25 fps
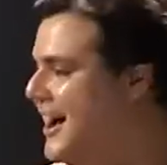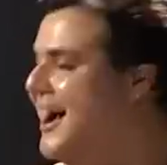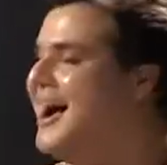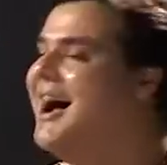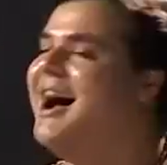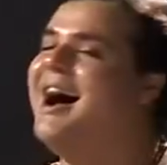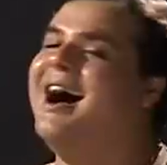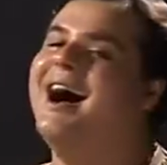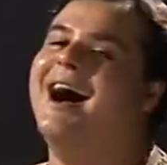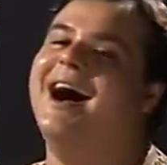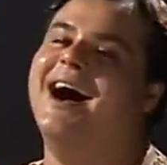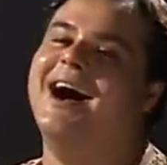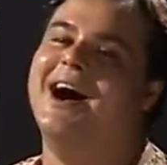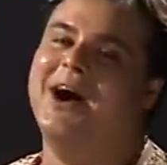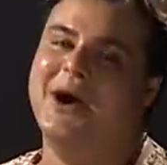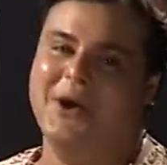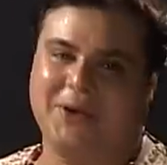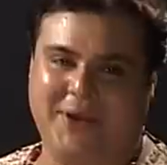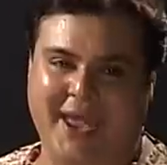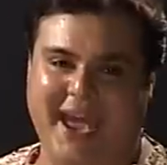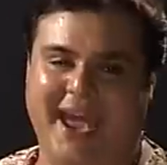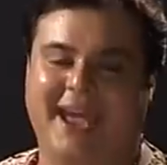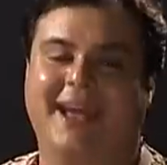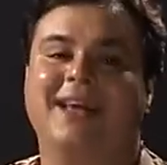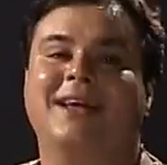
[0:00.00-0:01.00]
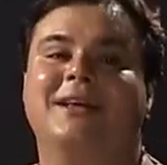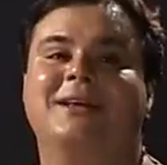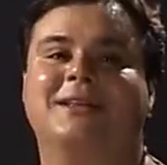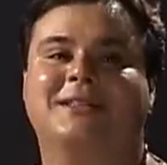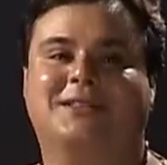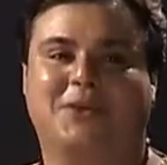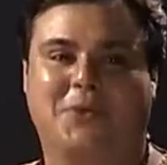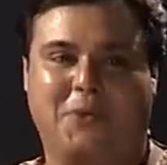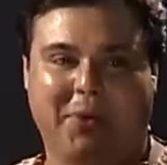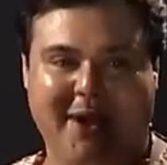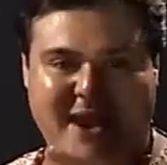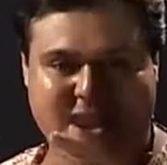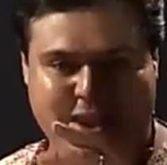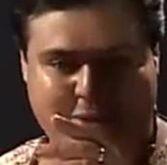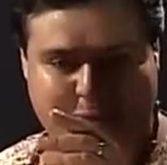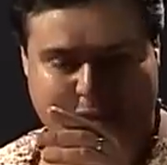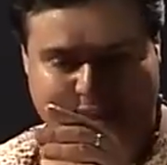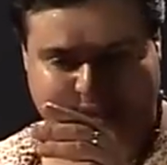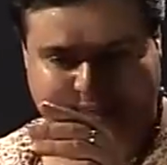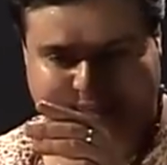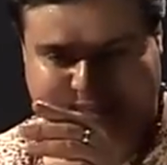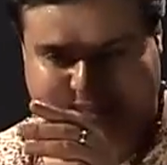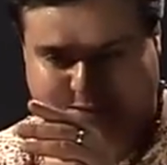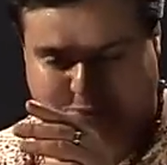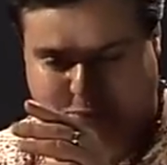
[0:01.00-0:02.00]
Ah, okay. So we,
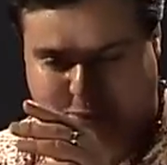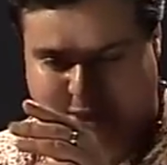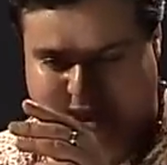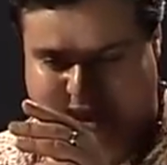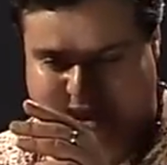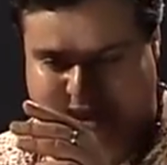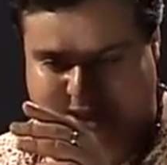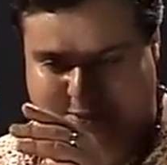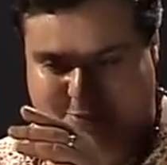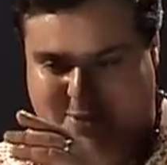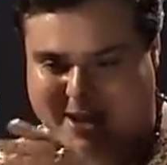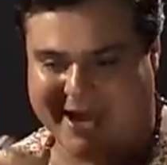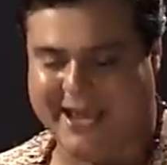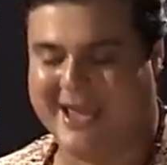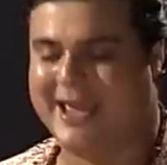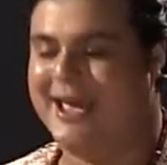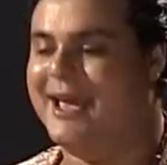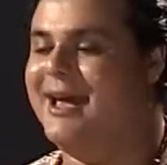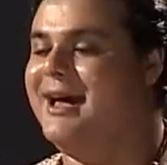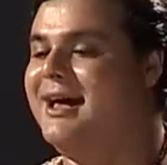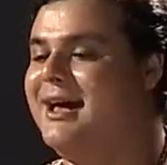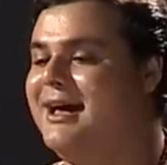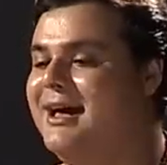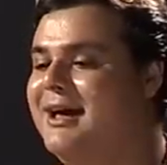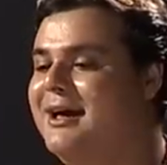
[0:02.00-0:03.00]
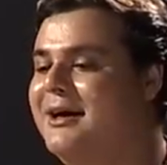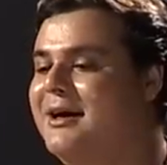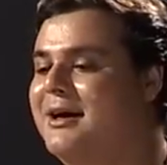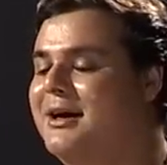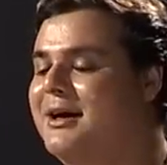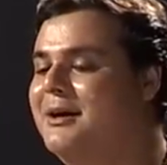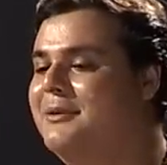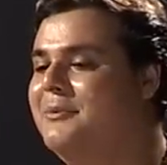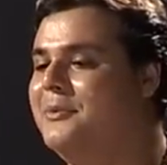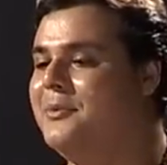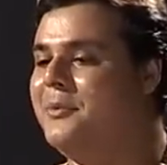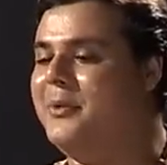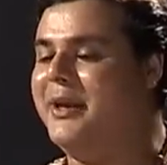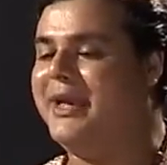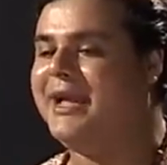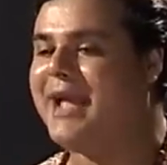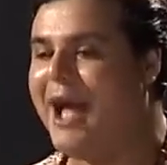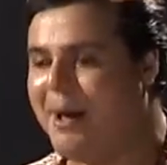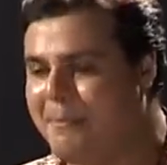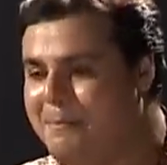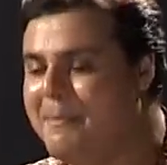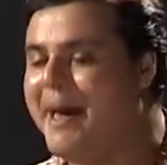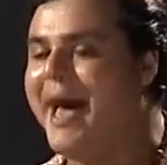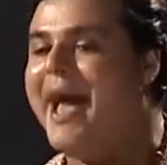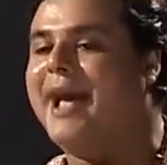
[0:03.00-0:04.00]
we, we, we, uh, uh, we
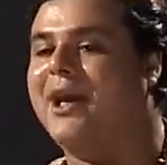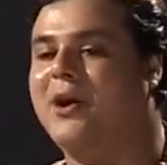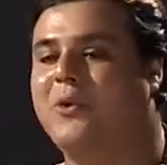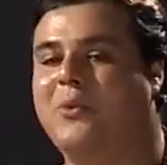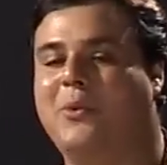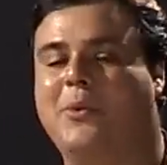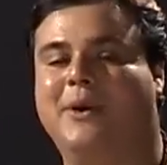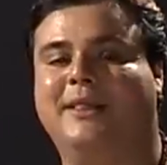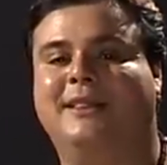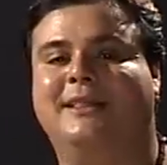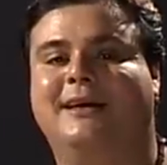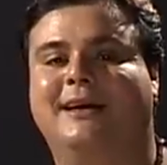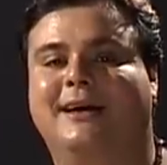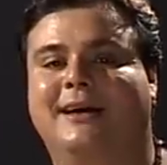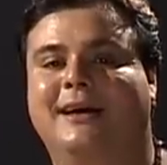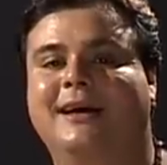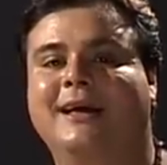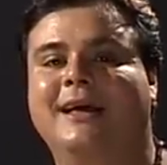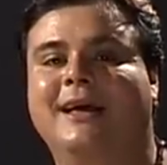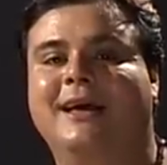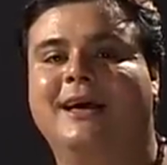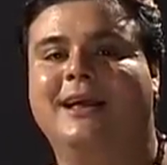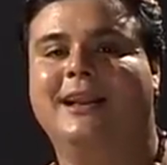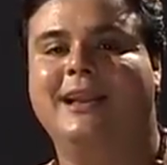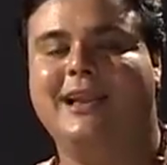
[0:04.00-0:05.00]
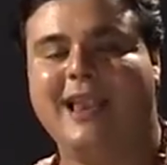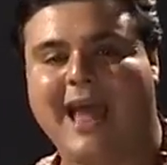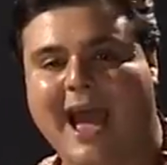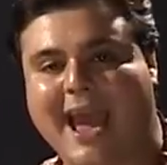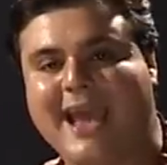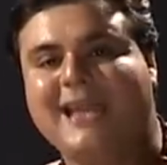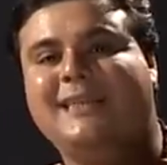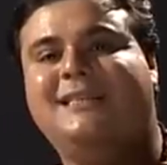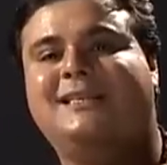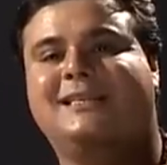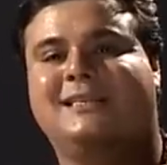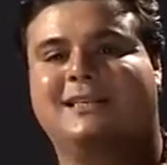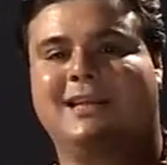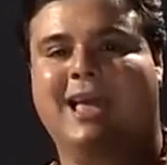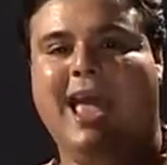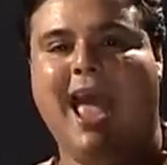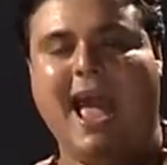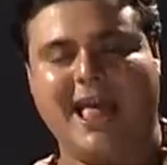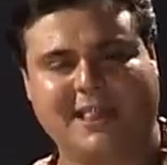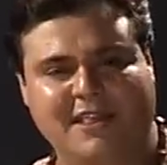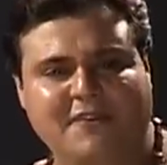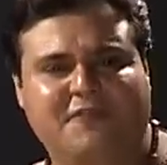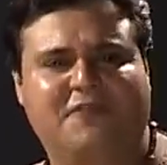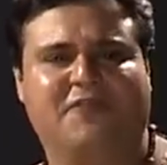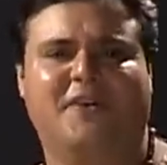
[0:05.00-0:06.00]
come back with the light
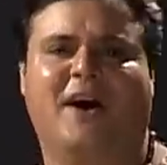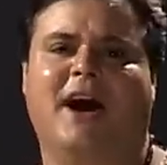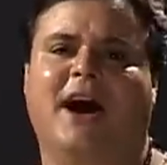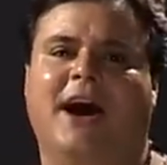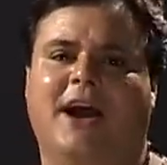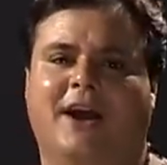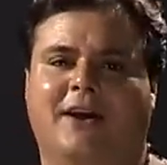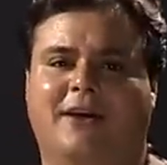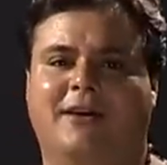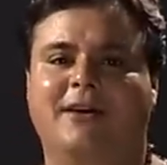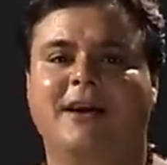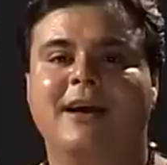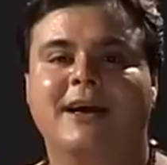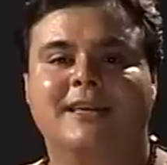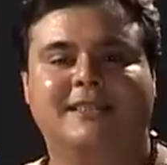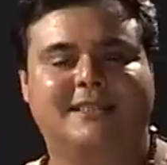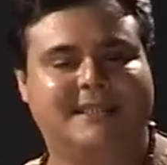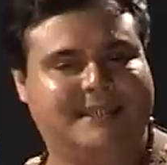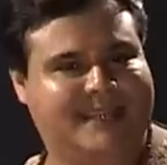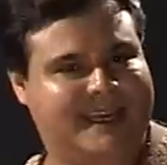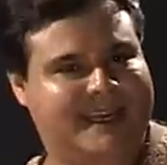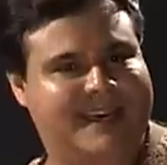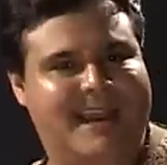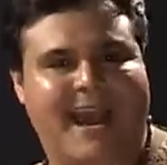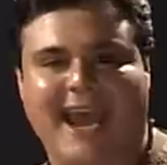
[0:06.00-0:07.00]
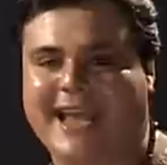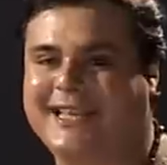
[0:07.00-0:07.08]
and the fire sitting